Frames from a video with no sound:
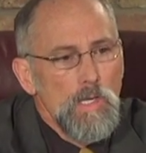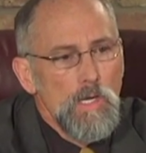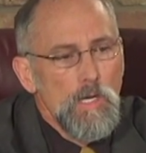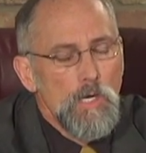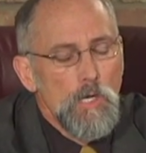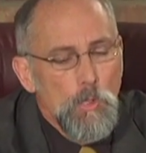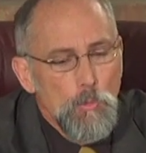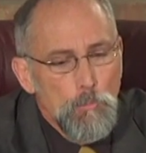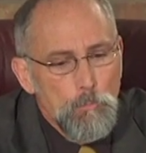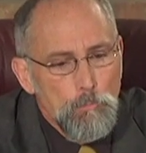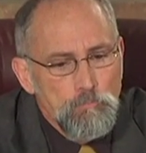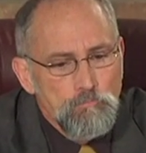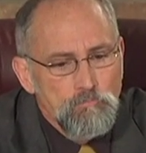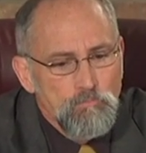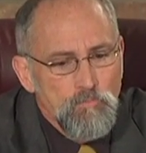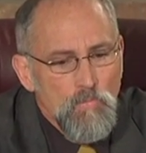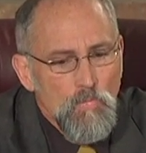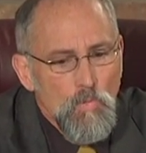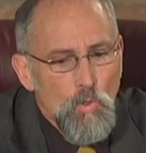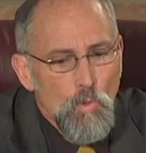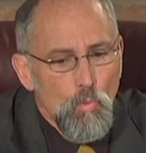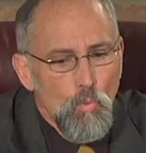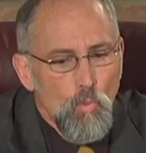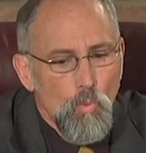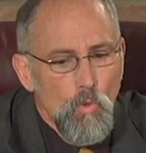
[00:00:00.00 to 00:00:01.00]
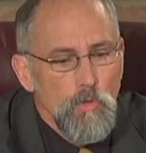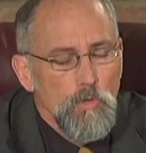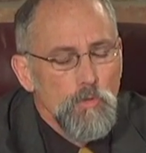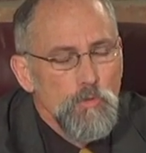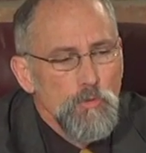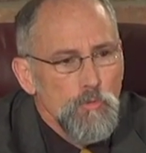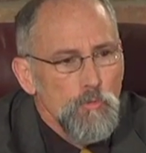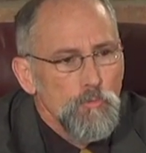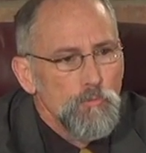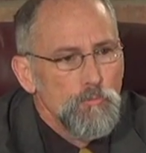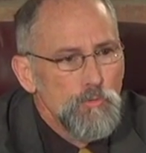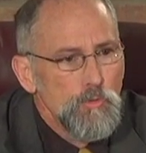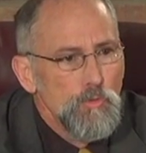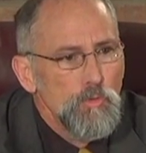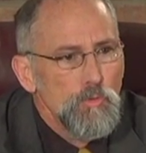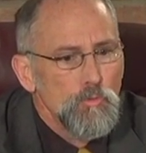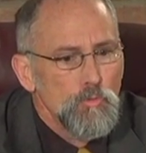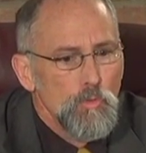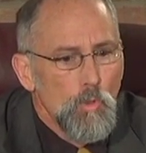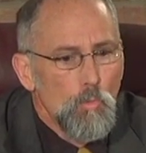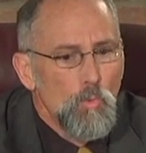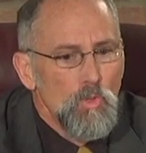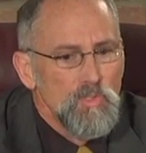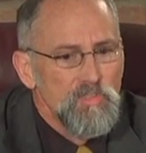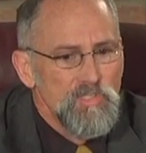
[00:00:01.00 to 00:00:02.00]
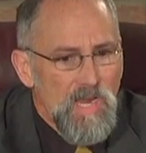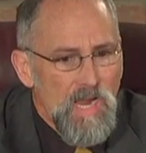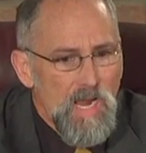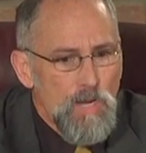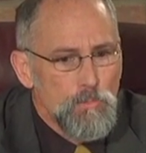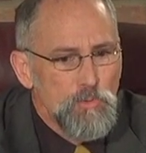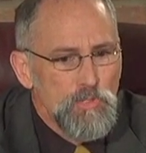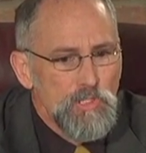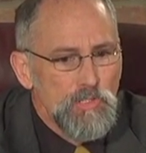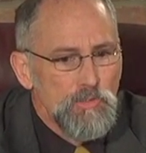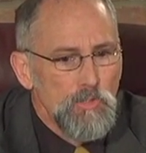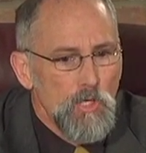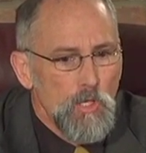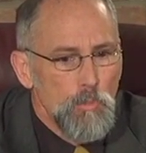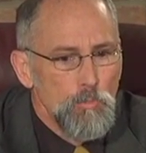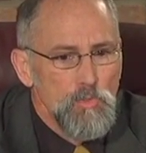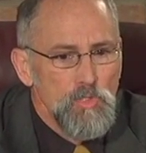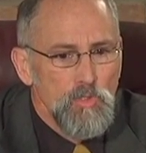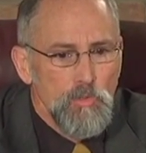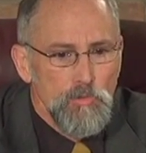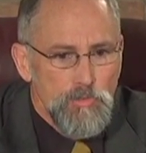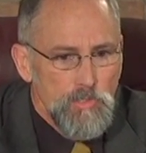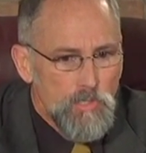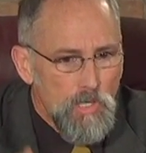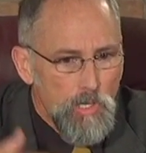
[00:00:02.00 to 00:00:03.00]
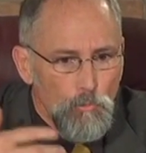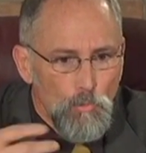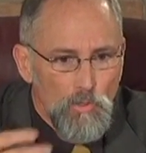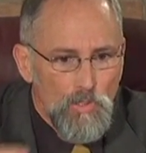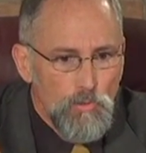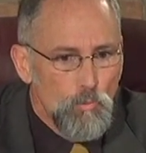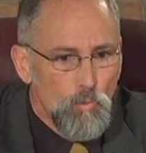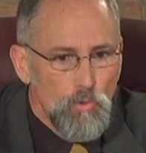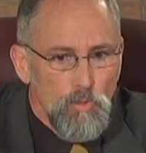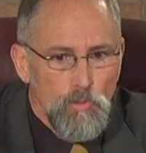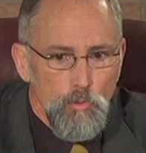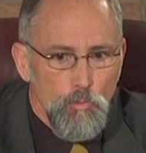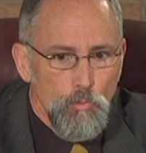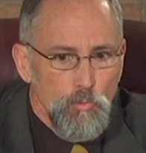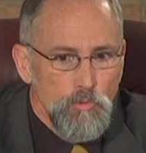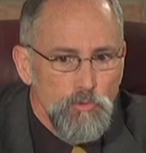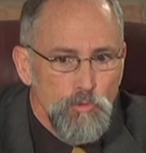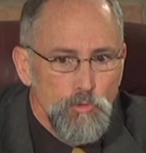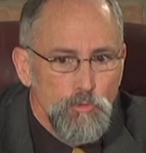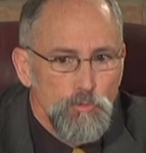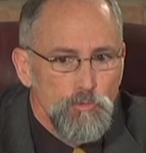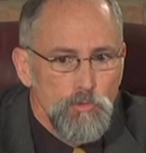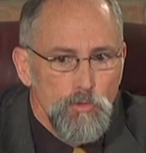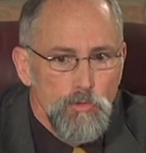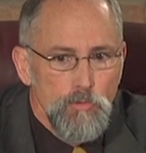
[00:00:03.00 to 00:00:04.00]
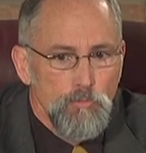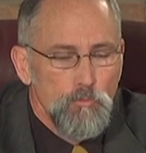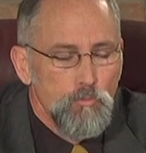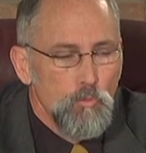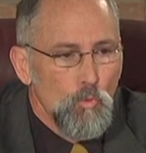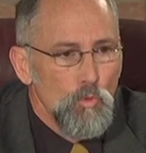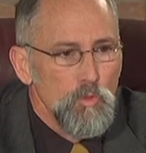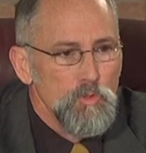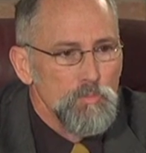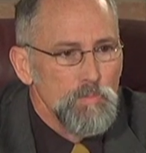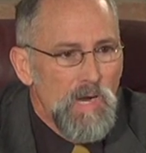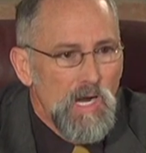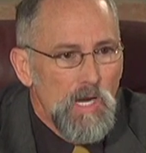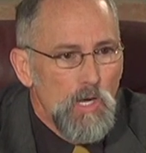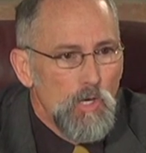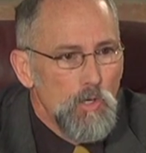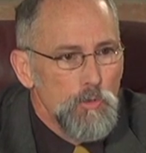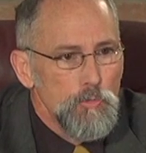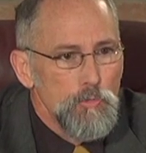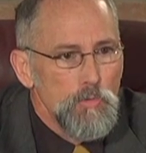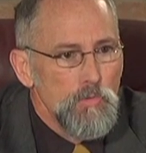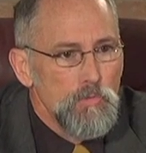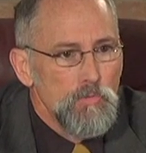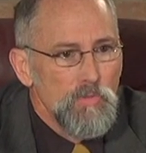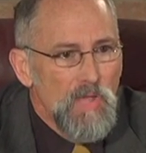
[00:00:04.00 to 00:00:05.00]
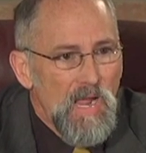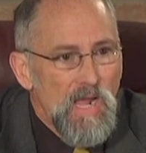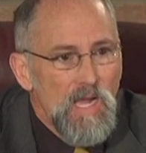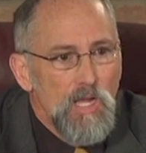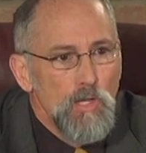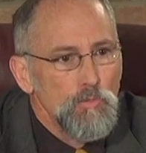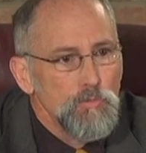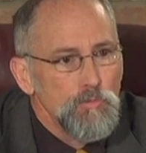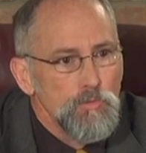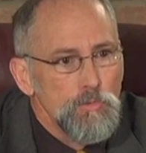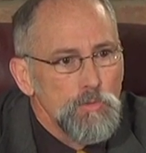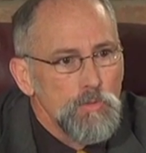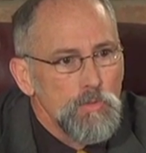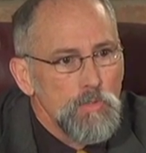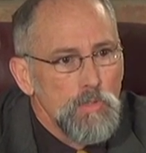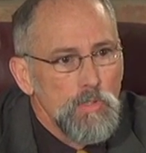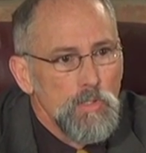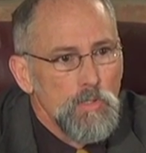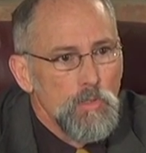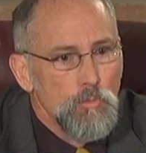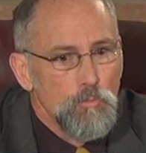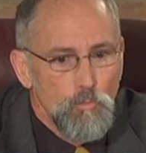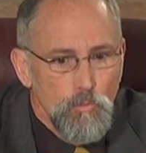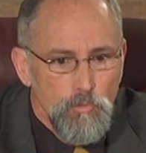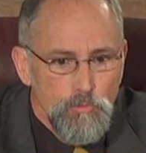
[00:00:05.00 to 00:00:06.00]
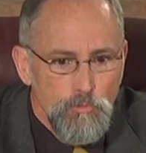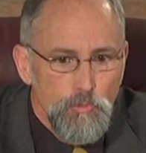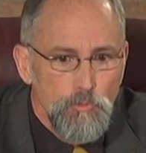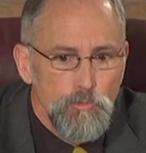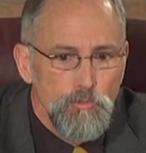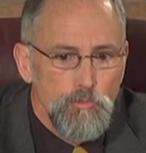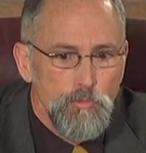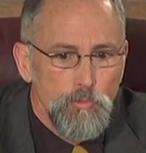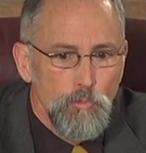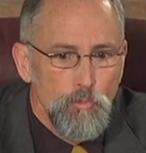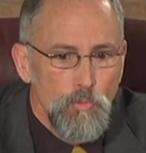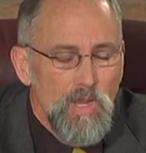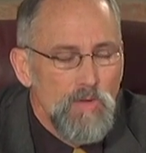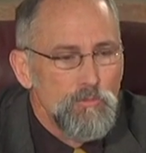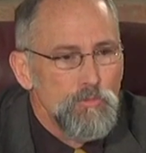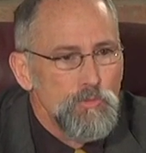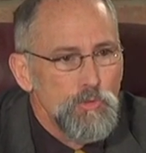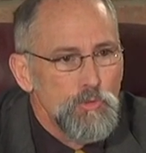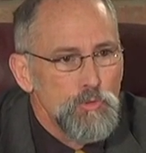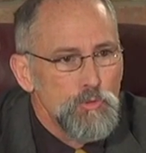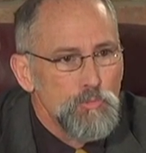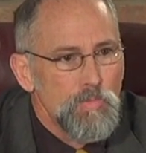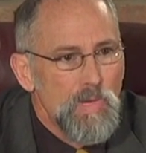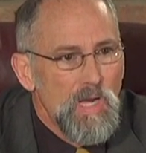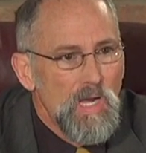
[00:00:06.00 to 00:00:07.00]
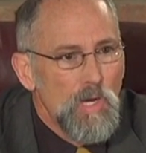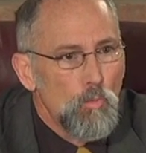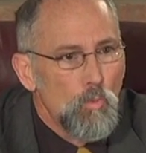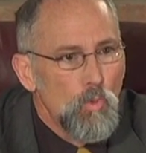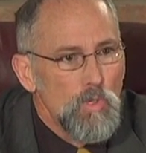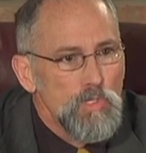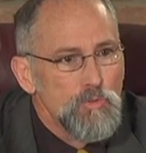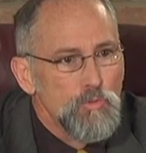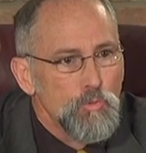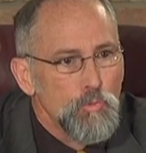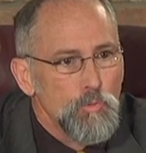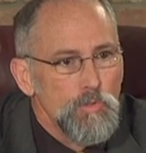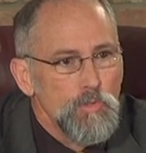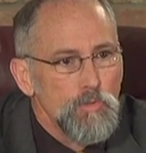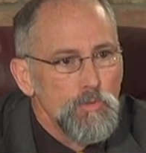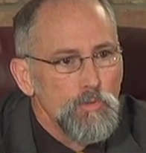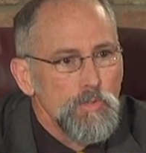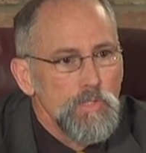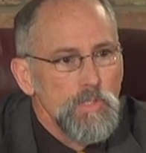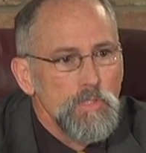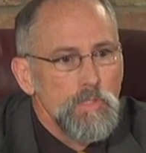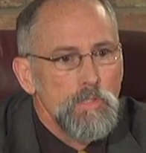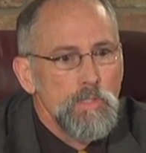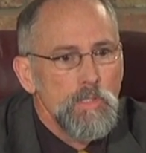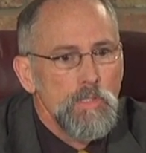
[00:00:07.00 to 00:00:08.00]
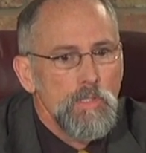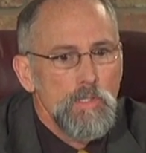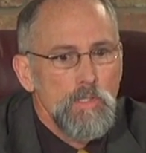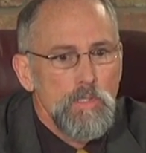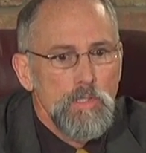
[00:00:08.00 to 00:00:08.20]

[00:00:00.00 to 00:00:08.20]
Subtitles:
Yeah. What are your views on what's happening to our military? I'm reading we're going to reduce the force by 100,000, reduce the revenues by $1 trillion.